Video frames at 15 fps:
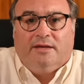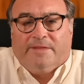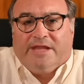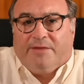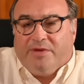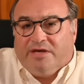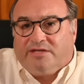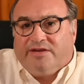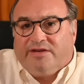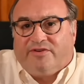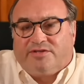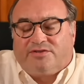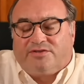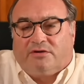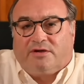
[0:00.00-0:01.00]
that'd be a
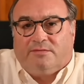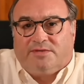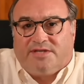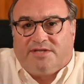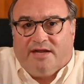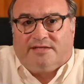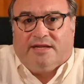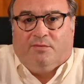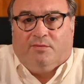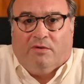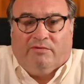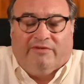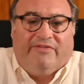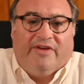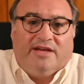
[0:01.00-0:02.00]
different circumstance than
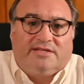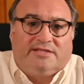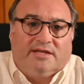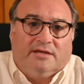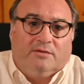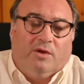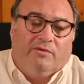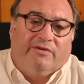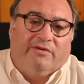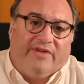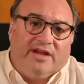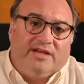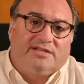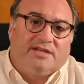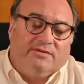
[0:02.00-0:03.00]
when we're facing what we're
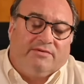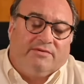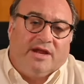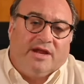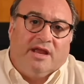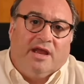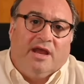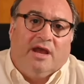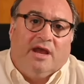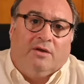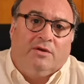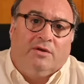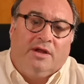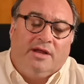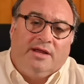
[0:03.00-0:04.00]
facing right
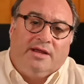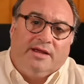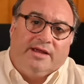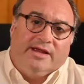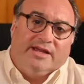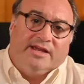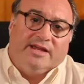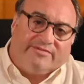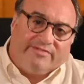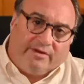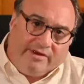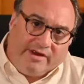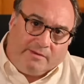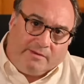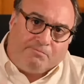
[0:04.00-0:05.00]
now is a
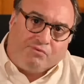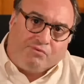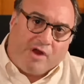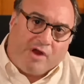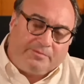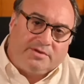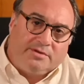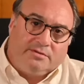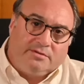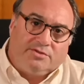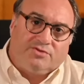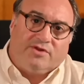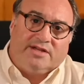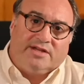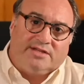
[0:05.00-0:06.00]
very abrupt
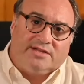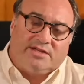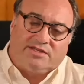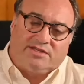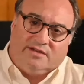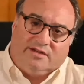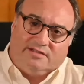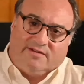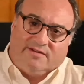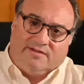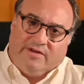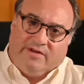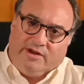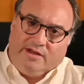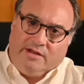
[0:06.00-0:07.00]
transition it's a
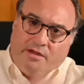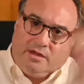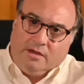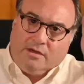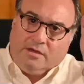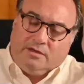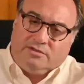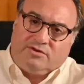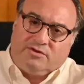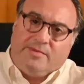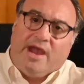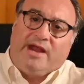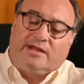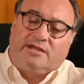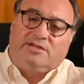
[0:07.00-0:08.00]
very
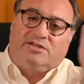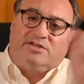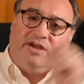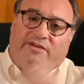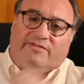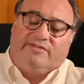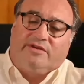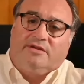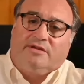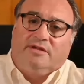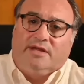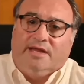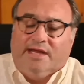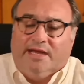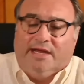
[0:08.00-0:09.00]
dramatic shift
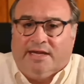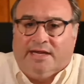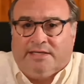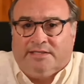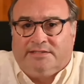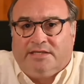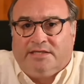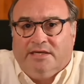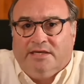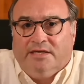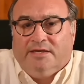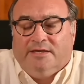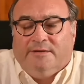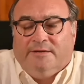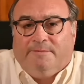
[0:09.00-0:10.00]
and
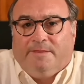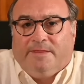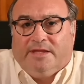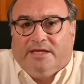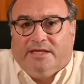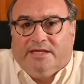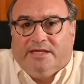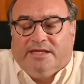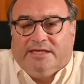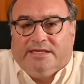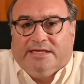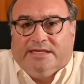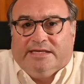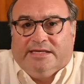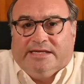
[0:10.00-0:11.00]

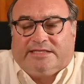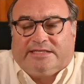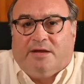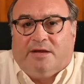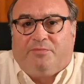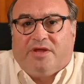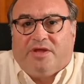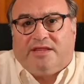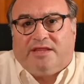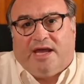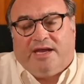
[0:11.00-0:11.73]
it's something